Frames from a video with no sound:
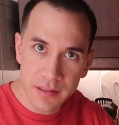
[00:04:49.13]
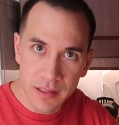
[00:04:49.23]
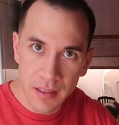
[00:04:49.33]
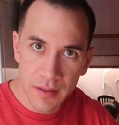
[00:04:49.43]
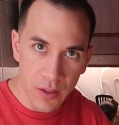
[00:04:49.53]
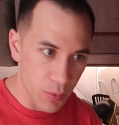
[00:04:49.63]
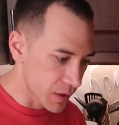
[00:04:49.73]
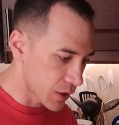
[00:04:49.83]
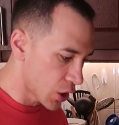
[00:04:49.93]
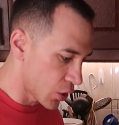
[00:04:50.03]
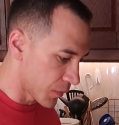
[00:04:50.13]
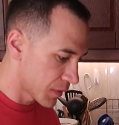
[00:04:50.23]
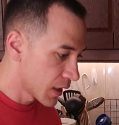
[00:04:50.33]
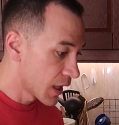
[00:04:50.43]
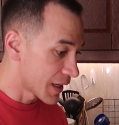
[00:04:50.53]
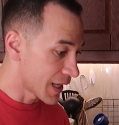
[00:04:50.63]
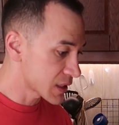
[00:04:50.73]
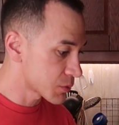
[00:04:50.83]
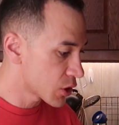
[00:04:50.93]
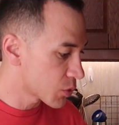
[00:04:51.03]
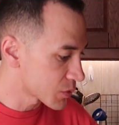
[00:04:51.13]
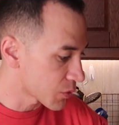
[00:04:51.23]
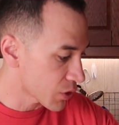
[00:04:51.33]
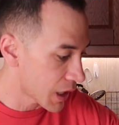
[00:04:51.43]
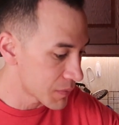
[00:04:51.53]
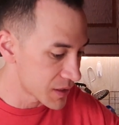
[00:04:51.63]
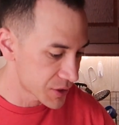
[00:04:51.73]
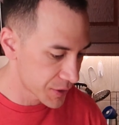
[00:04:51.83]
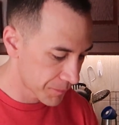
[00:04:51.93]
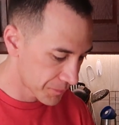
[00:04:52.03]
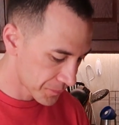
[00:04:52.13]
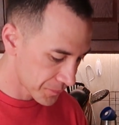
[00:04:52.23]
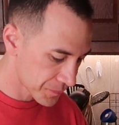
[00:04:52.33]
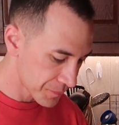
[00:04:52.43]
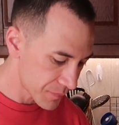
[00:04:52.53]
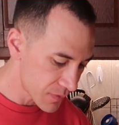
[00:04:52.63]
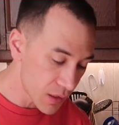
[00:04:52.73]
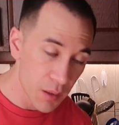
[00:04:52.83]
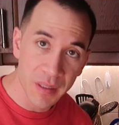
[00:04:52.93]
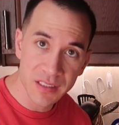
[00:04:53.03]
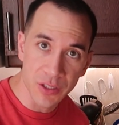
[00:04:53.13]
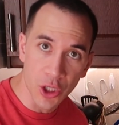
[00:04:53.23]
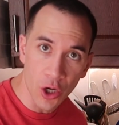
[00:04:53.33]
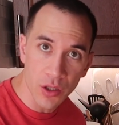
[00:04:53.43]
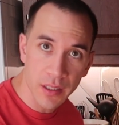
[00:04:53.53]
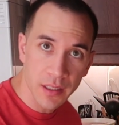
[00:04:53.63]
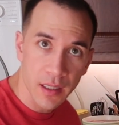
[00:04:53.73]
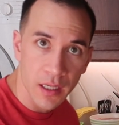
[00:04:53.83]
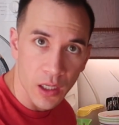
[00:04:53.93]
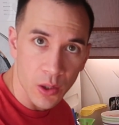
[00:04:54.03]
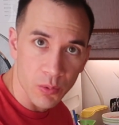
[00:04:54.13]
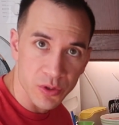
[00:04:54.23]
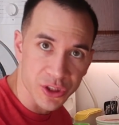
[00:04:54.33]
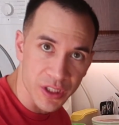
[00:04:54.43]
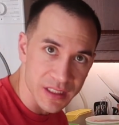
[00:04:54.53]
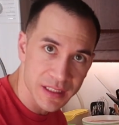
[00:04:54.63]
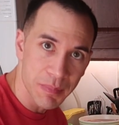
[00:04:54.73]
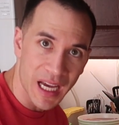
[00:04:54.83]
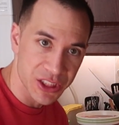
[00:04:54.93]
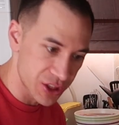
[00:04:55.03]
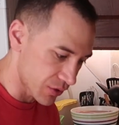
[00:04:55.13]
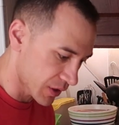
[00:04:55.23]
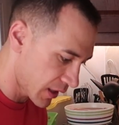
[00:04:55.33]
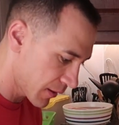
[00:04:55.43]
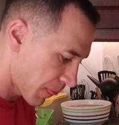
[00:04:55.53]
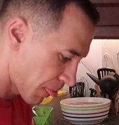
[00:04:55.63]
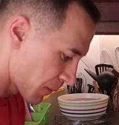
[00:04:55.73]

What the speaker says: See, there we go. Next we're gonna grab this piece of garlic, and we're just gonna smash it. Okay.